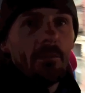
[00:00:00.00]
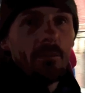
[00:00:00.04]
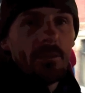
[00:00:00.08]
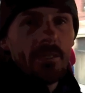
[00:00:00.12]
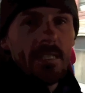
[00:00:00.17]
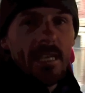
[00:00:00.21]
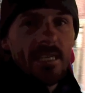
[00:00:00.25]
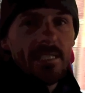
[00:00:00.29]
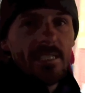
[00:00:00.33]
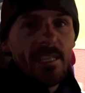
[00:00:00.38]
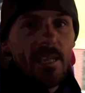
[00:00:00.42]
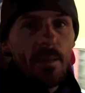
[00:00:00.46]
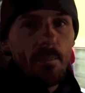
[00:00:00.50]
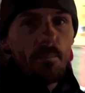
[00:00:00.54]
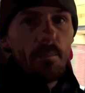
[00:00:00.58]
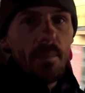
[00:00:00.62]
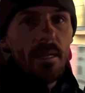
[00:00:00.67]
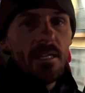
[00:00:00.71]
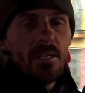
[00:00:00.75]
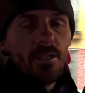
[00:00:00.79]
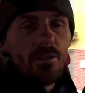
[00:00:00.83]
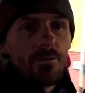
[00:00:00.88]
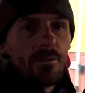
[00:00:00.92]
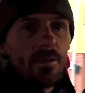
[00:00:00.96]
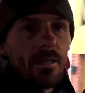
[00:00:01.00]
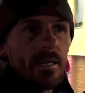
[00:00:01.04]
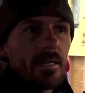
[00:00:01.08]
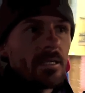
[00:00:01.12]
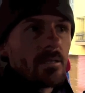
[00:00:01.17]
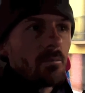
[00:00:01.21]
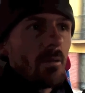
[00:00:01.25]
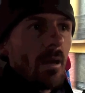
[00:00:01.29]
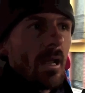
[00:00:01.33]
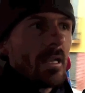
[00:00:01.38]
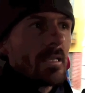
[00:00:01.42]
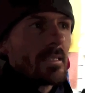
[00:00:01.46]
it was actually a meatery
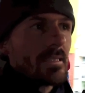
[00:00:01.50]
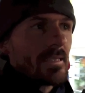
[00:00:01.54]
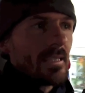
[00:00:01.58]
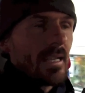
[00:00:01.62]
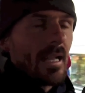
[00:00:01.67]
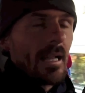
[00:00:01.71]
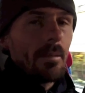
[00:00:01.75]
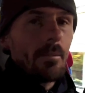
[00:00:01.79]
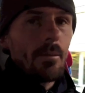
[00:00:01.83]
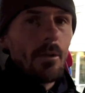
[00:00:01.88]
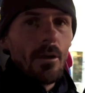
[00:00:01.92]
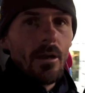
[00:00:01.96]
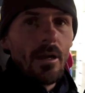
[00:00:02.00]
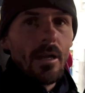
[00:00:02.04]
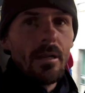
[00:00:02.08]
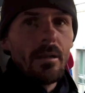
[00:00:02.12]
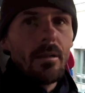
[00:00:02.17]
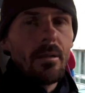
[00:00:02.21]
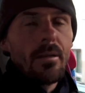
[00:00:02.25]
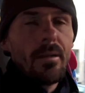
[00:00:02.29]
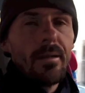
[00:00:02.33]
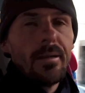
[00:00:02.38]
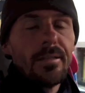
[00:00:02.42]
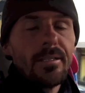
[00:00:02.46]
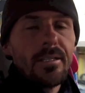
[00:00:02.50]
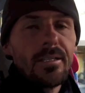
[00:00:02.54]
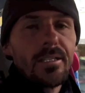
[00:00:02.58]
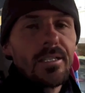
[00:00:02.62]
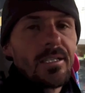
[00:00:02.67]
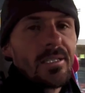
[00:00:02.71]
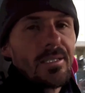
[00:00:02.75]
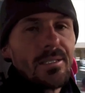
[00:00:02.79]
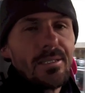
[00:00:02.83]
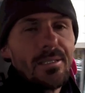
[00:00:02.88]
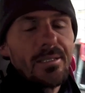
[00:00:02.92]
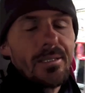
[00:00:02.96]
as well as an Alberger and it
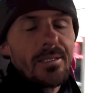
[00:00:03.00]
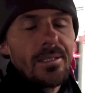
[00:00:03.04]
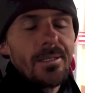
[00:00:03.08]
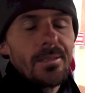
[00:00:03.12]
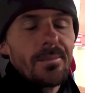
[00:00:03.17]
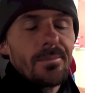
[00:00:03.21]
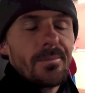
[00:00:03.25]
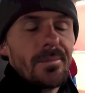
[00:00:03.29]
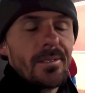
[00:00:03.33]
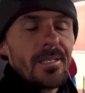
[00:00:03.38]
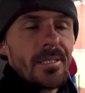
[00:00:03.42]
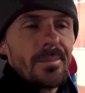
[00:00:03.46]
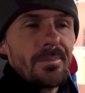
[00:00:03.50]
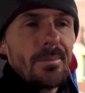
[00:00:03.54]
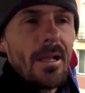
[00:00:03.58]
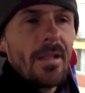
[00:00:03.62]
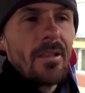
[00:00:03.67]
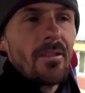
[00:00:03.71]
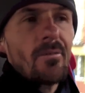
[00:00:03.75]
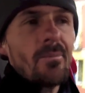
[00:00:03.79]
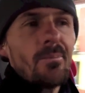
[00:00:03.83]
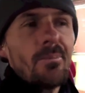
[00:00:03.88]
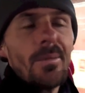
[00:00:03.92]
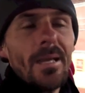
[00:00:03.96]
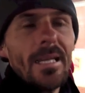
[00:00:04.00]
just smelled